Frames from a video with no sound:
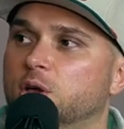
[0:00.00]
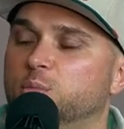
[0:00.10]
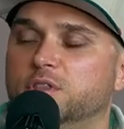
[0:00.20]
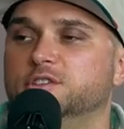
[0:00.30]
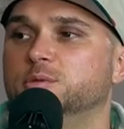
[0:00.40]

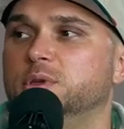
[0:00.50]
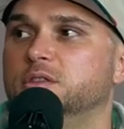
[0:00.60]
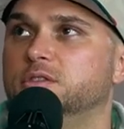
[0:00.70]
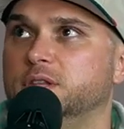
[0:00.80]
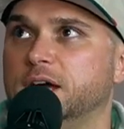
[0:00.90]
but that doesn't
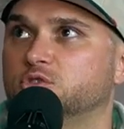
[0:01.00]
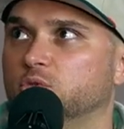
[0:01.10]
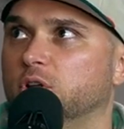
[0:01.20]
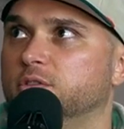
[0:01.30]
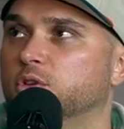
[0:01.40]
mean the
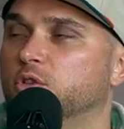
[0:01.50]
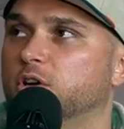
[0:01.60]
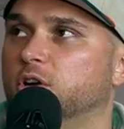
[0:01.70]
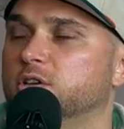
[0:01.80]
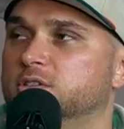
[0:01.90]
natural law no
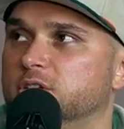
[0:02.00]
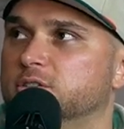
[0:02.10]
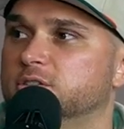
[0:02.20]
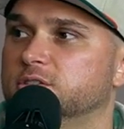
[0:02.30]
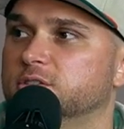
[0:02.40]
longer
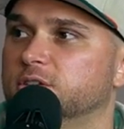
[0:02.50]
exists.